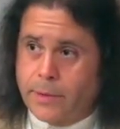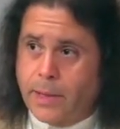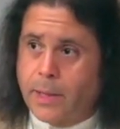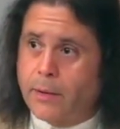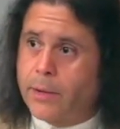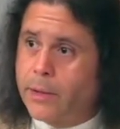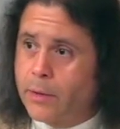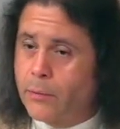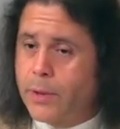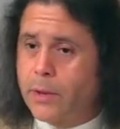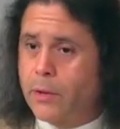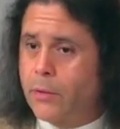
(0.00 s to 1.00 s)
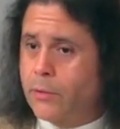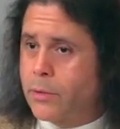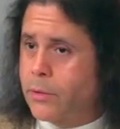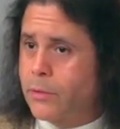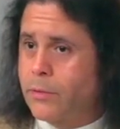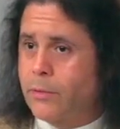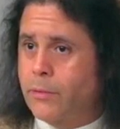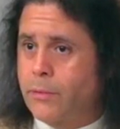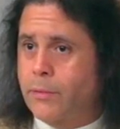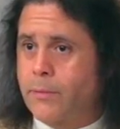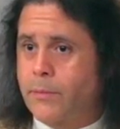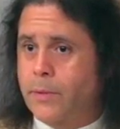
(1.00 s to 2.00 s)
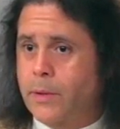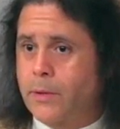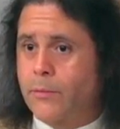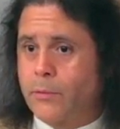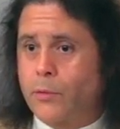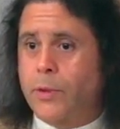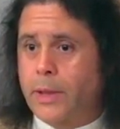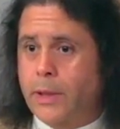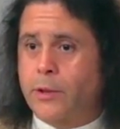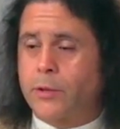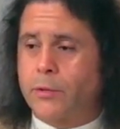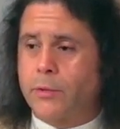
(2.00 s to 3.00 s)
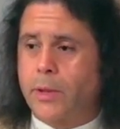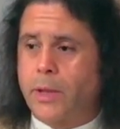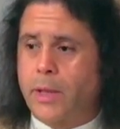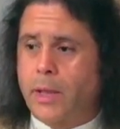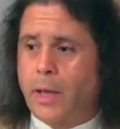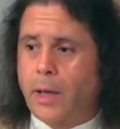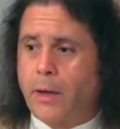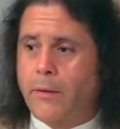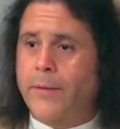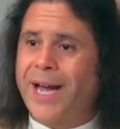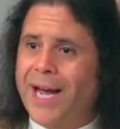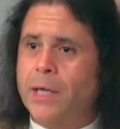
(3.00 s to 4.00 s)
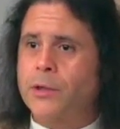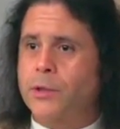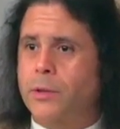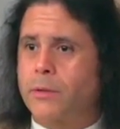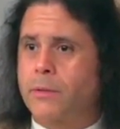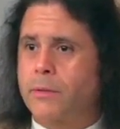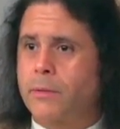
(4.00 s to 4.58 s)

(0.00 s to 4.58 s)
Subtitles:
Now here we go to the root issue of action.